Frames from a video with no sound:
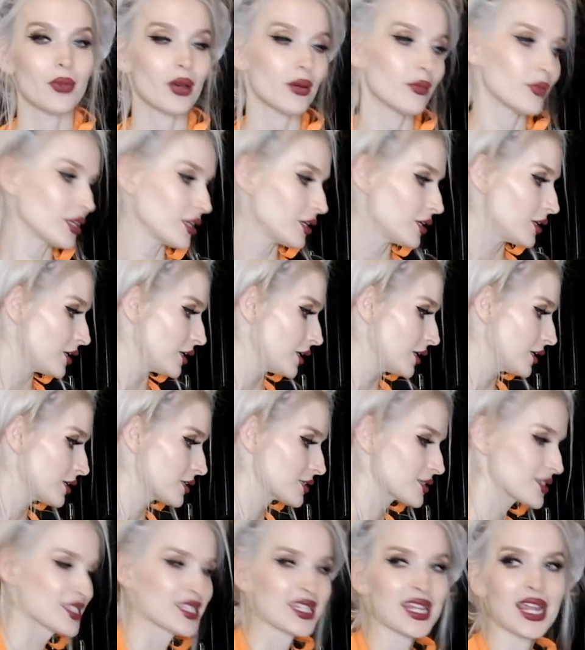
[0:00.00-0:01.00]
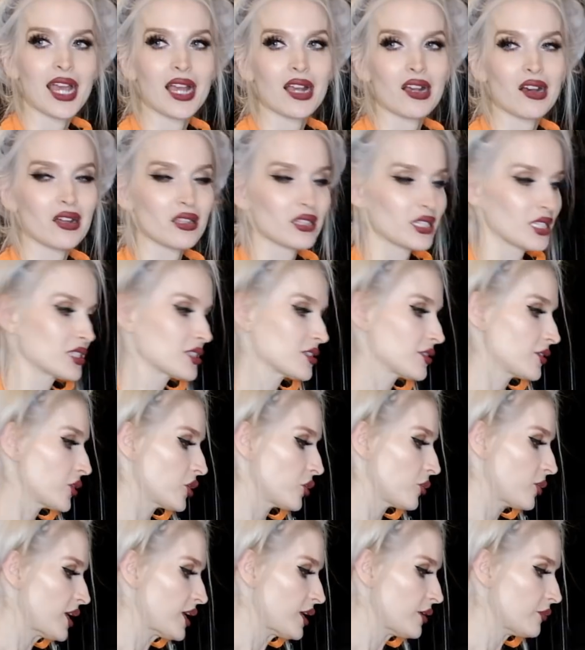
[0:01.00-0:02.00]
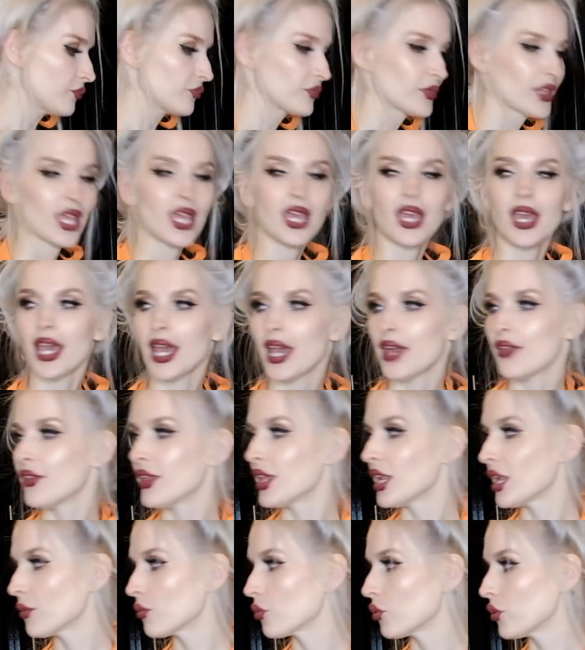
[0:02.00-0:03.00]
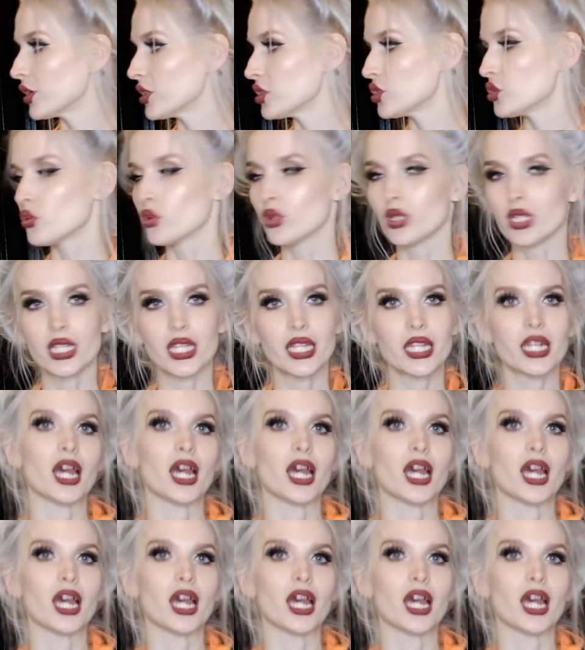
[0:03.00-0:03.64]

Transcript: I'm gonna snack on this a little bit and then I'm going to clean